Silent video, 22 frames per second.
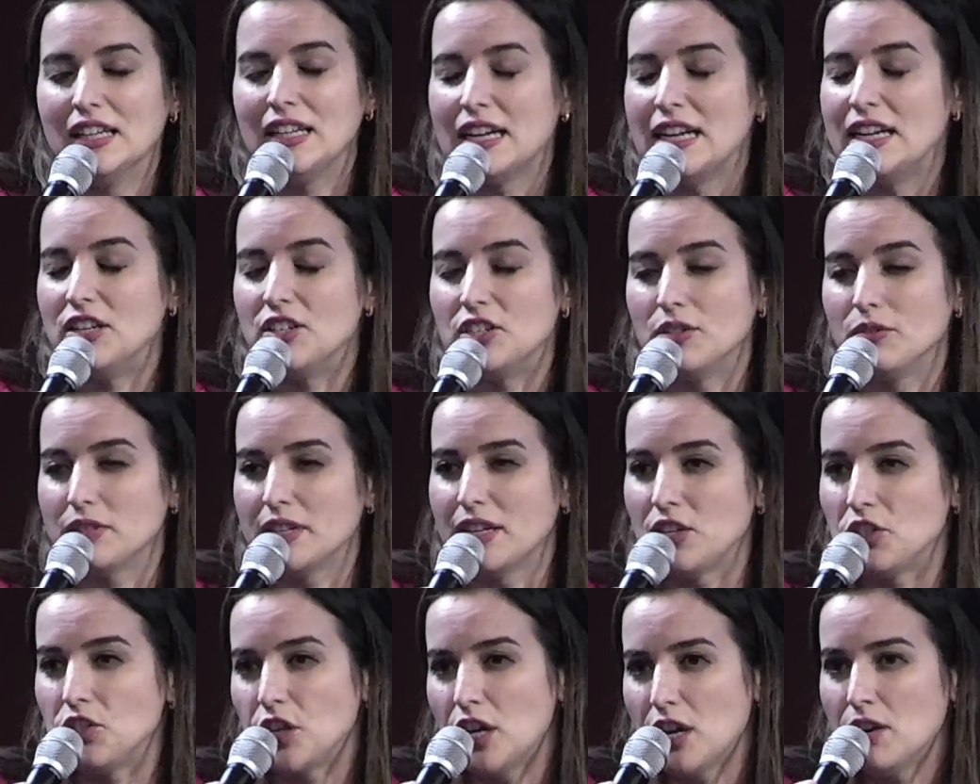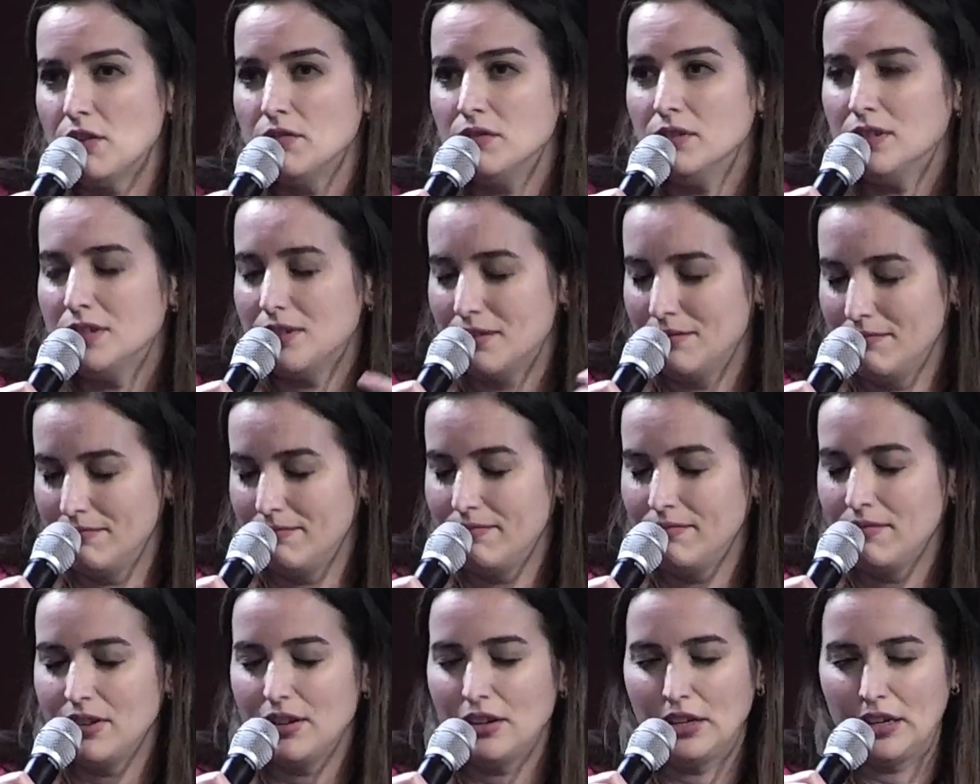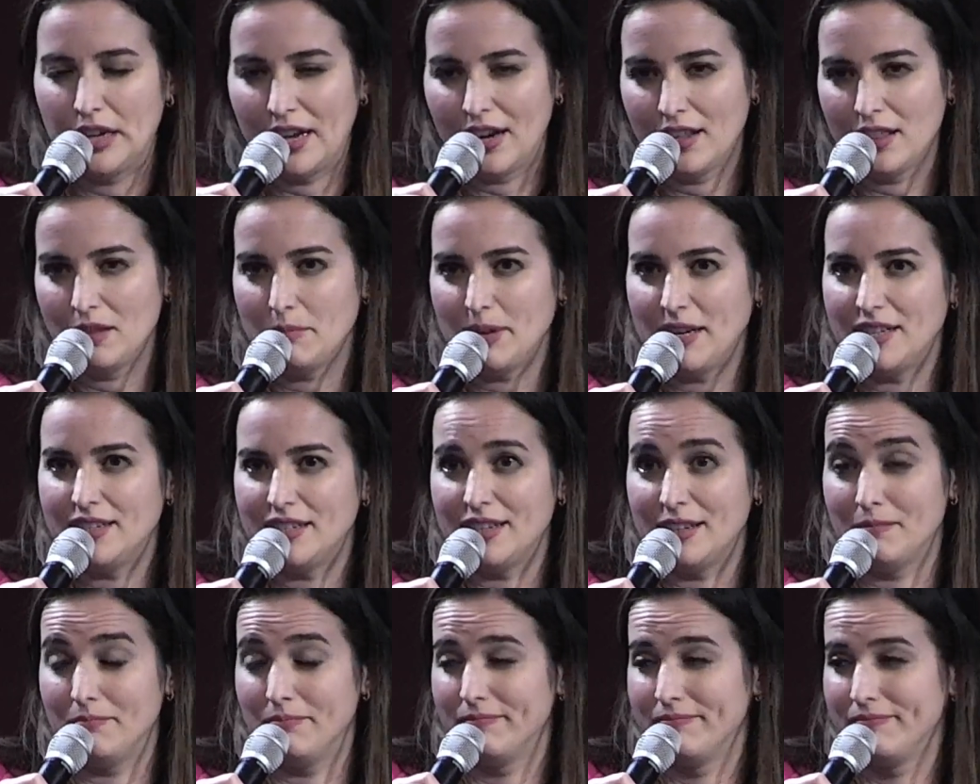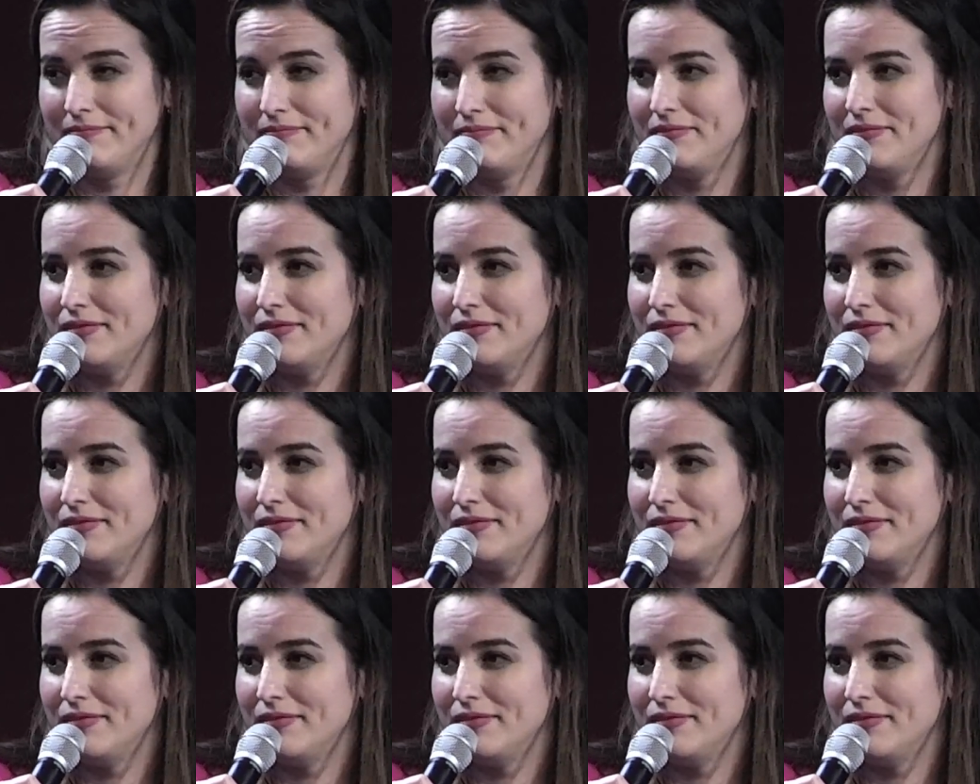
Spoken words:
And she was like, Jones, get on the B team.